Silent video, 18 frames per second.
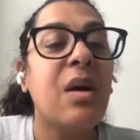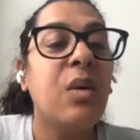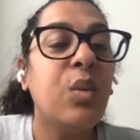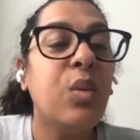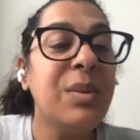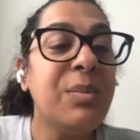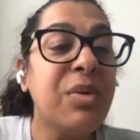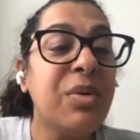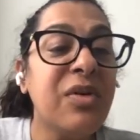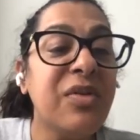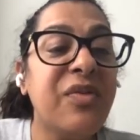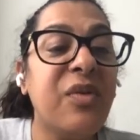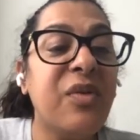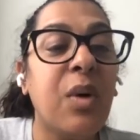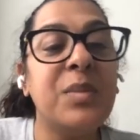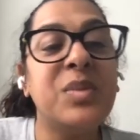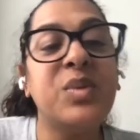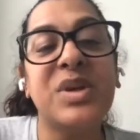We
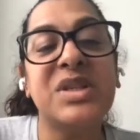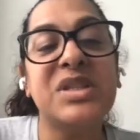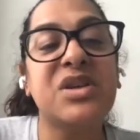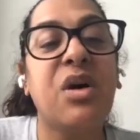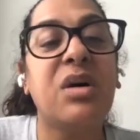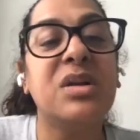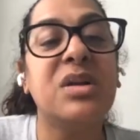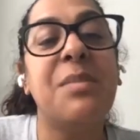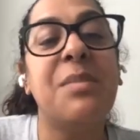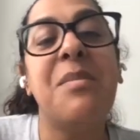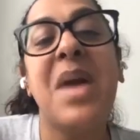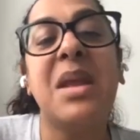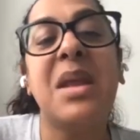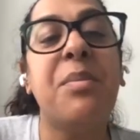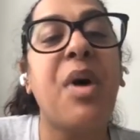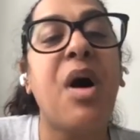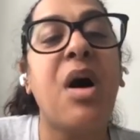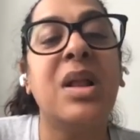performed what's called a
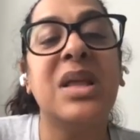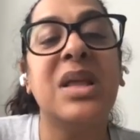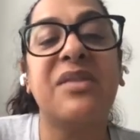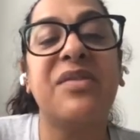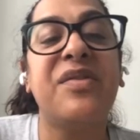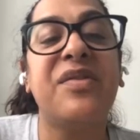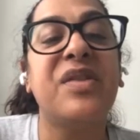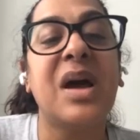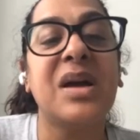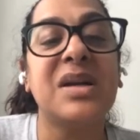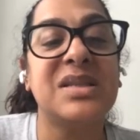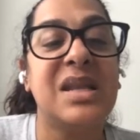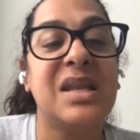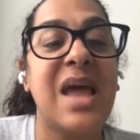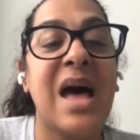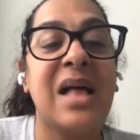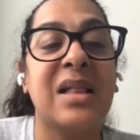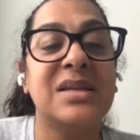metabolic flux
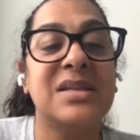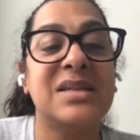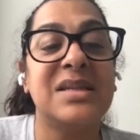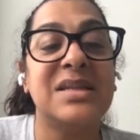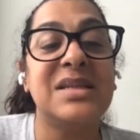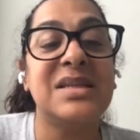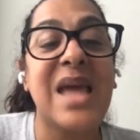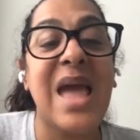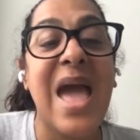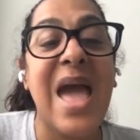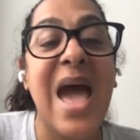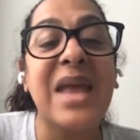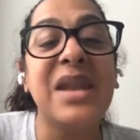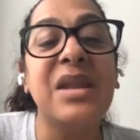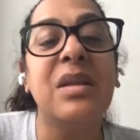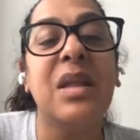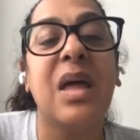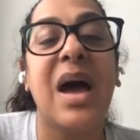analysis to
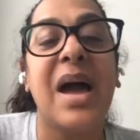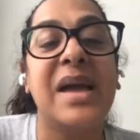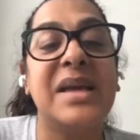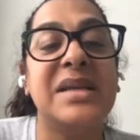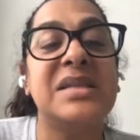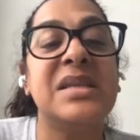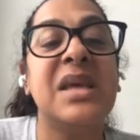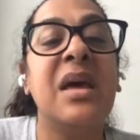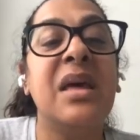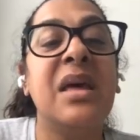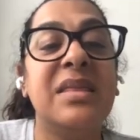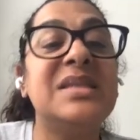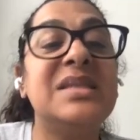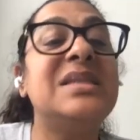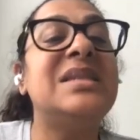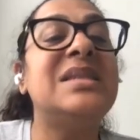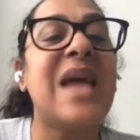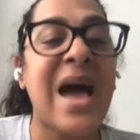analyze the
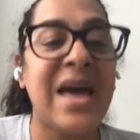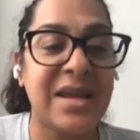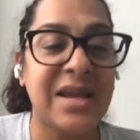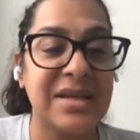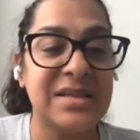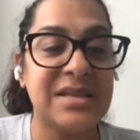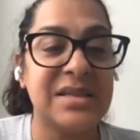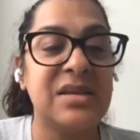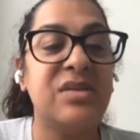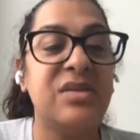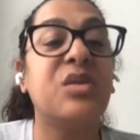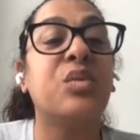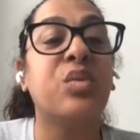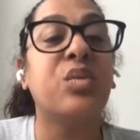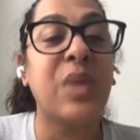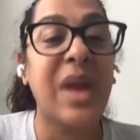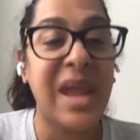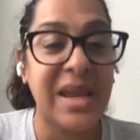status, the
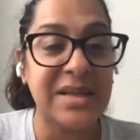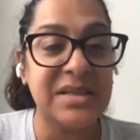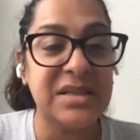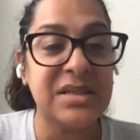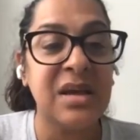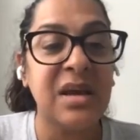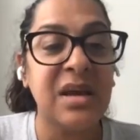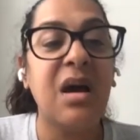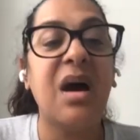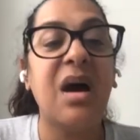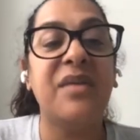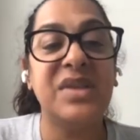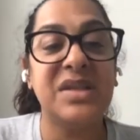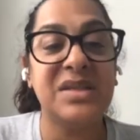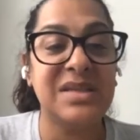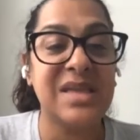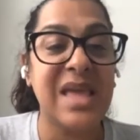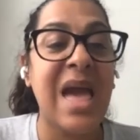rate of
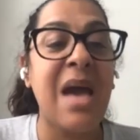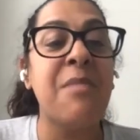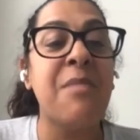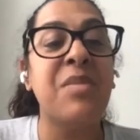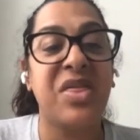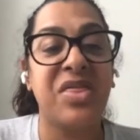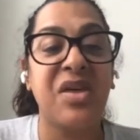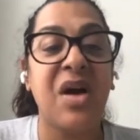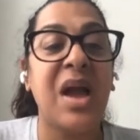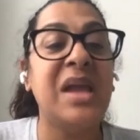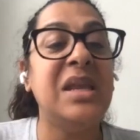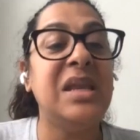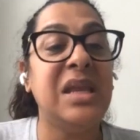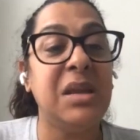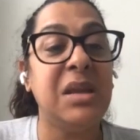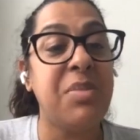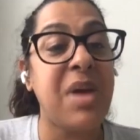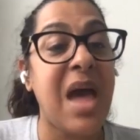the SAM
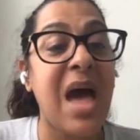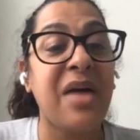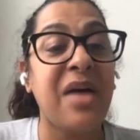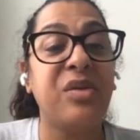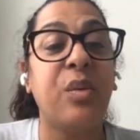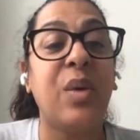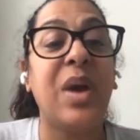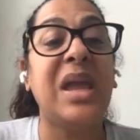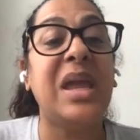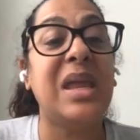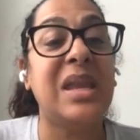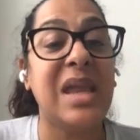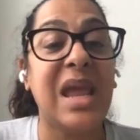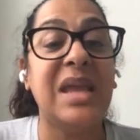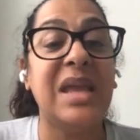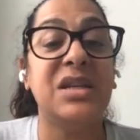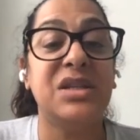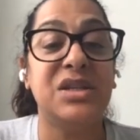methionine pathway in
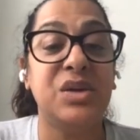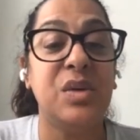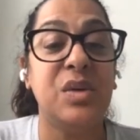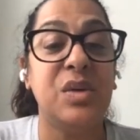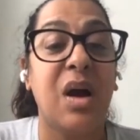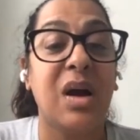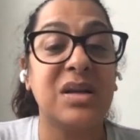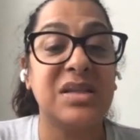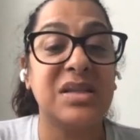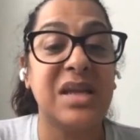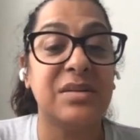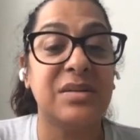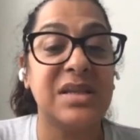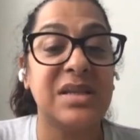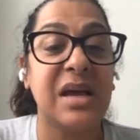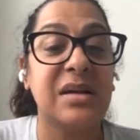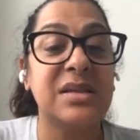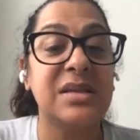ADA2 knockdown
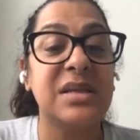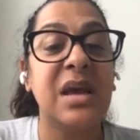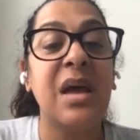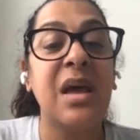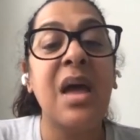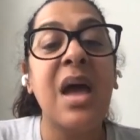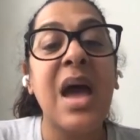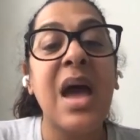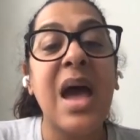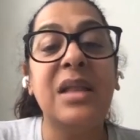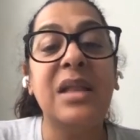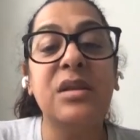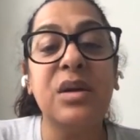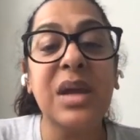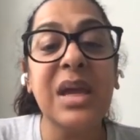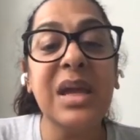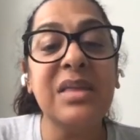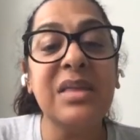cells. And
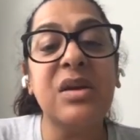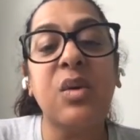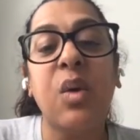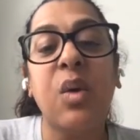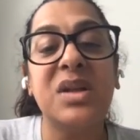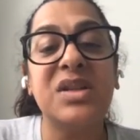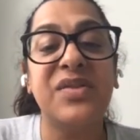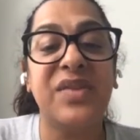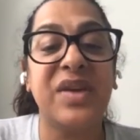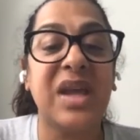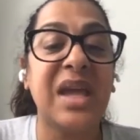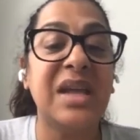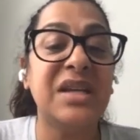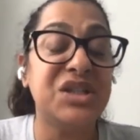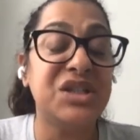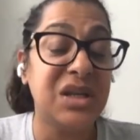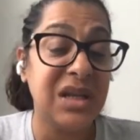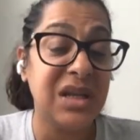looking at the
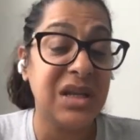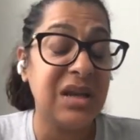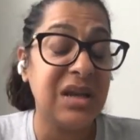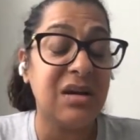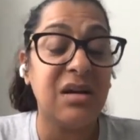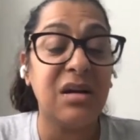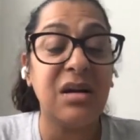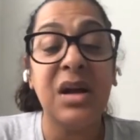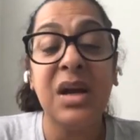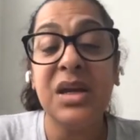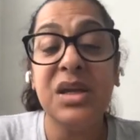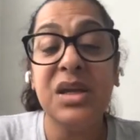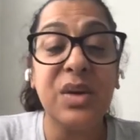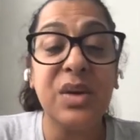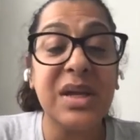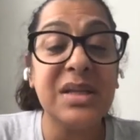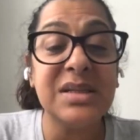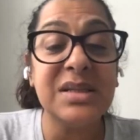quantification here,
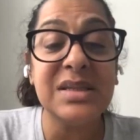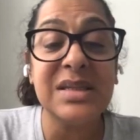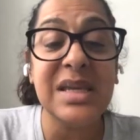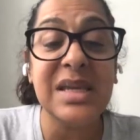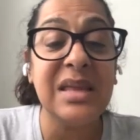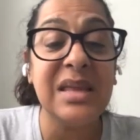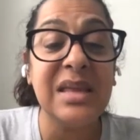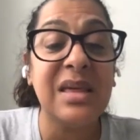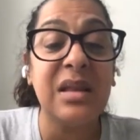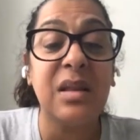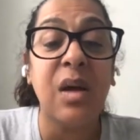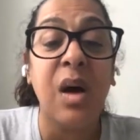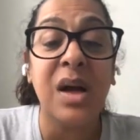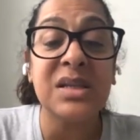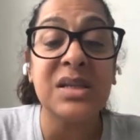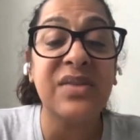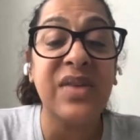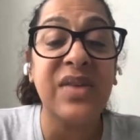you can see that
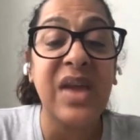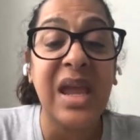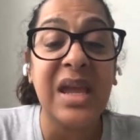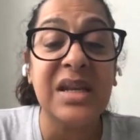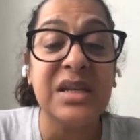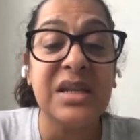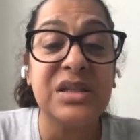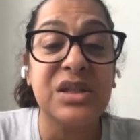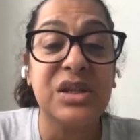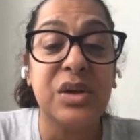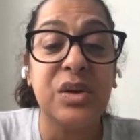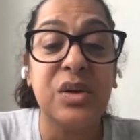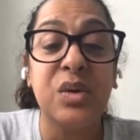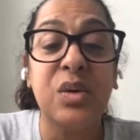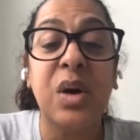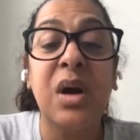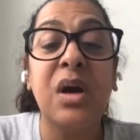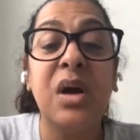loss of
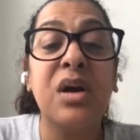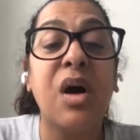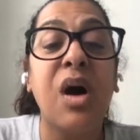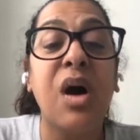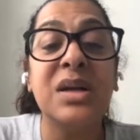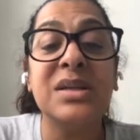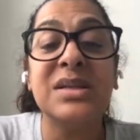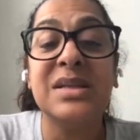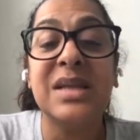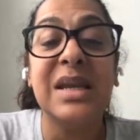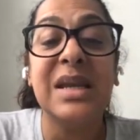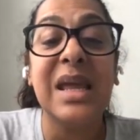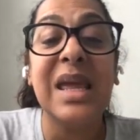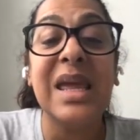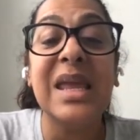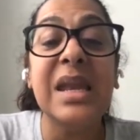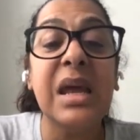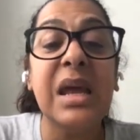ADA2 caused an
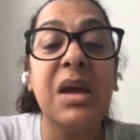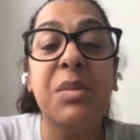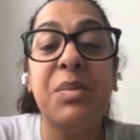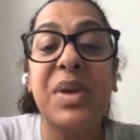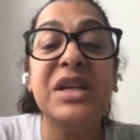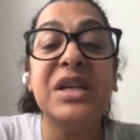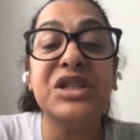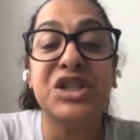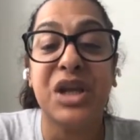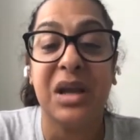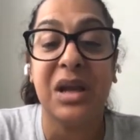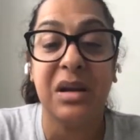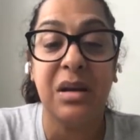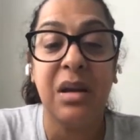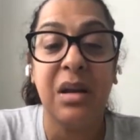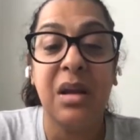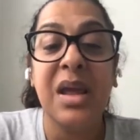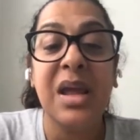
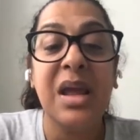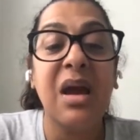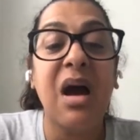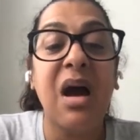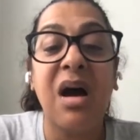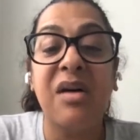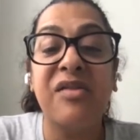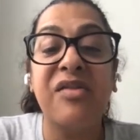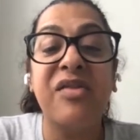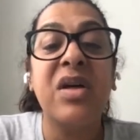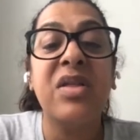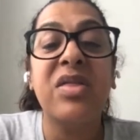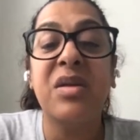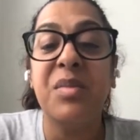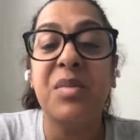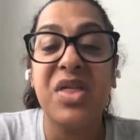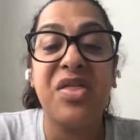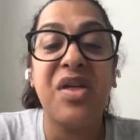inhibition of
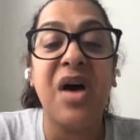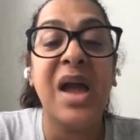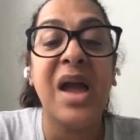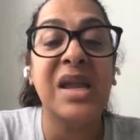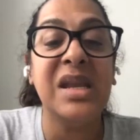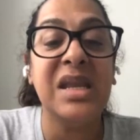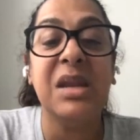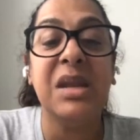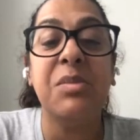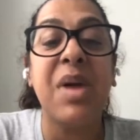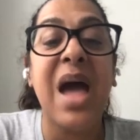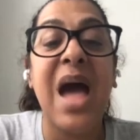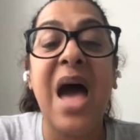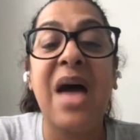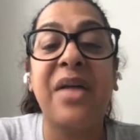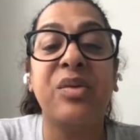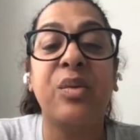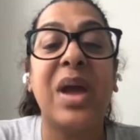the methionine
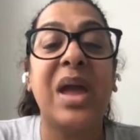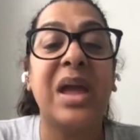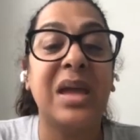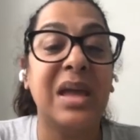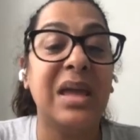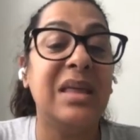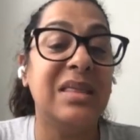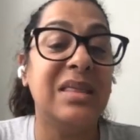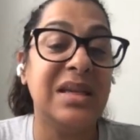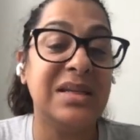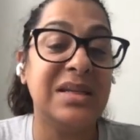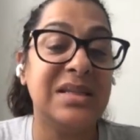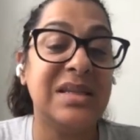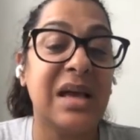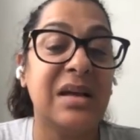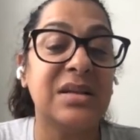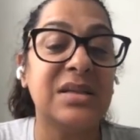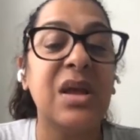pathway in these
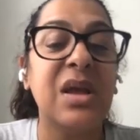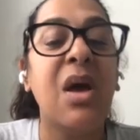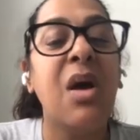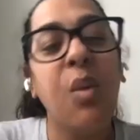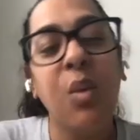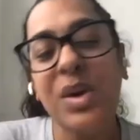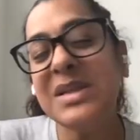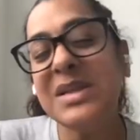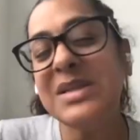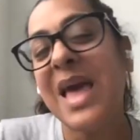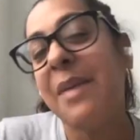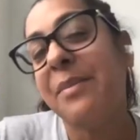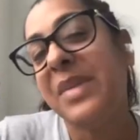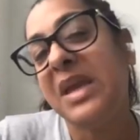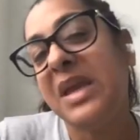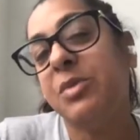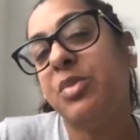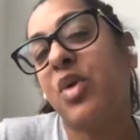cells. What does that
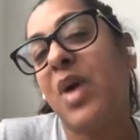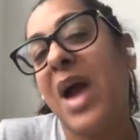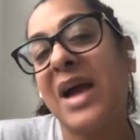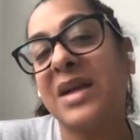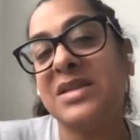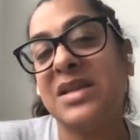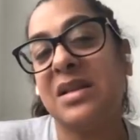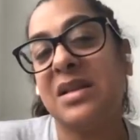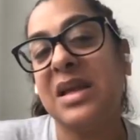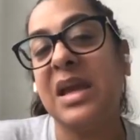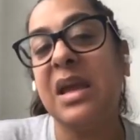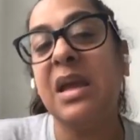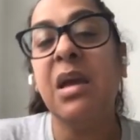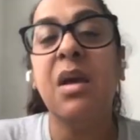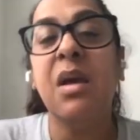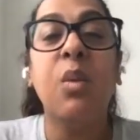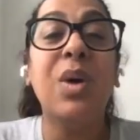mean practically?